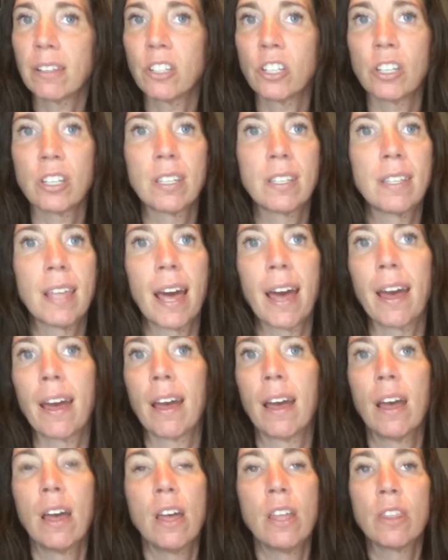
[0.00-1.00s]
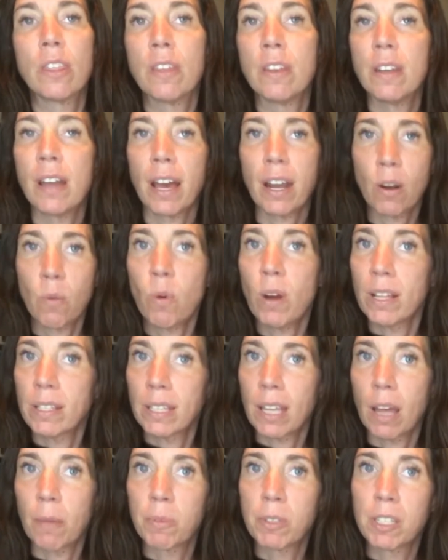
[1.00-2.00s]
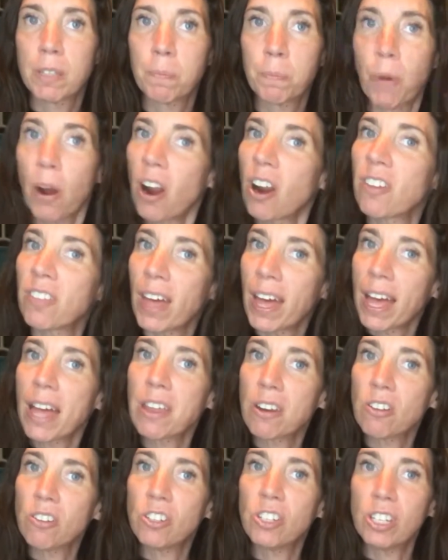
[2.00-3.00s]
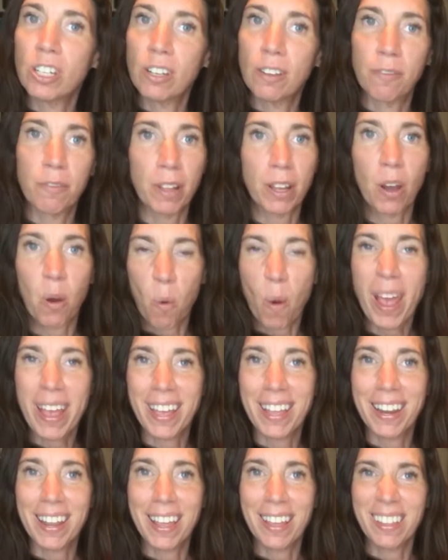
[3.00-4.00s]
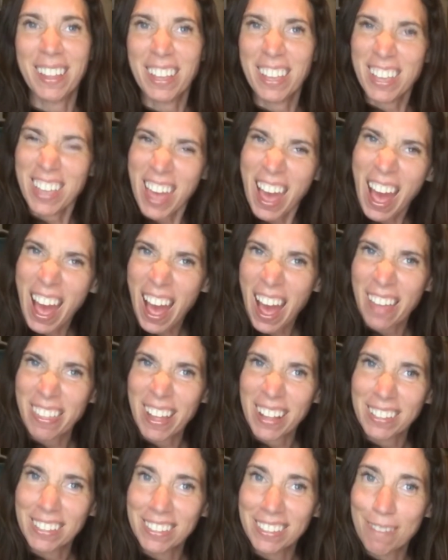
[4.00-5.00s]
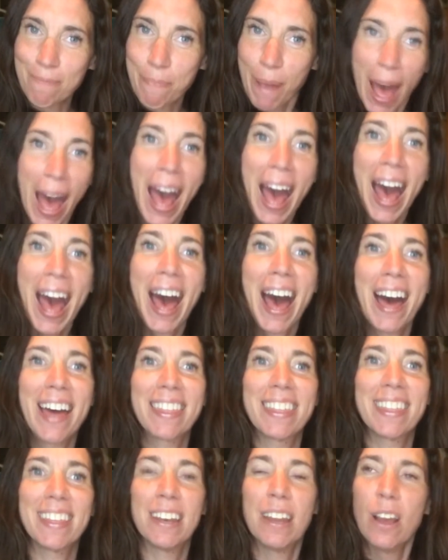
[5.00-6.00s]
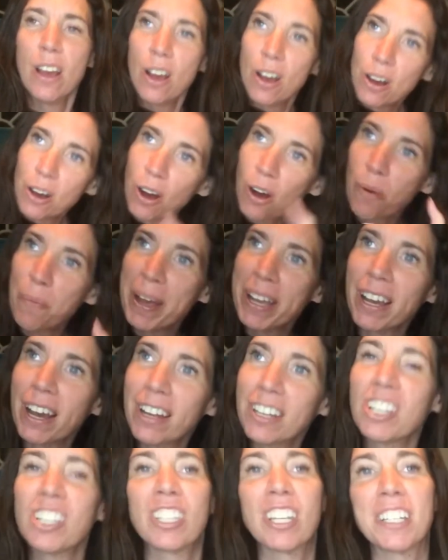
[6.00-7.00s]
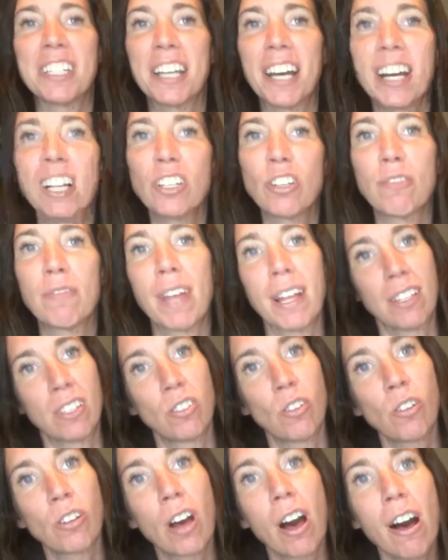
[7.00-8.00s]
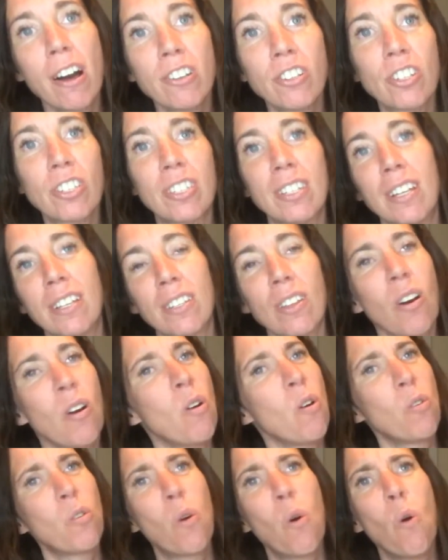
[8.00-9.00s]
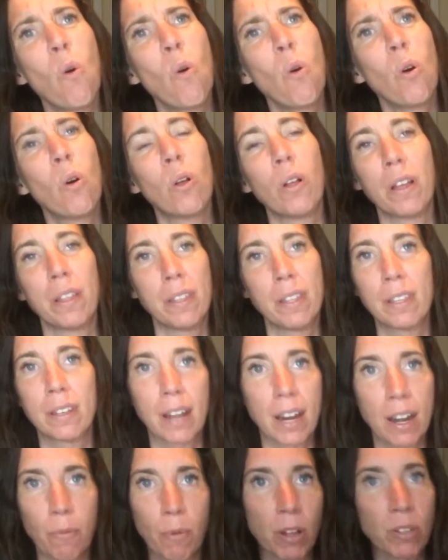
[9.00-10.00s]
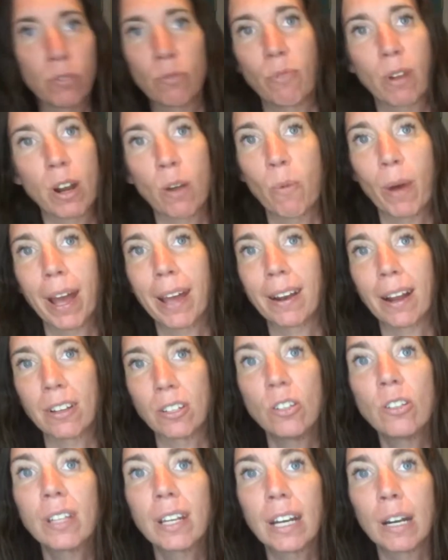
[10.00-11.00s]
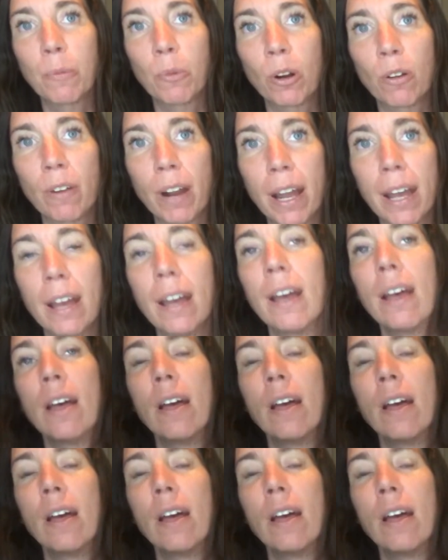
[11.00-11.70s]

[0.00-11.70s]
Let's just say the Knight of Wands helps spark that energy of like awakening. Like, yeah, that's the path. And oh my God, just a touch of that soul consciousness. Oh, cool. And then the Knight of Wands will run away and not do that anymore, right?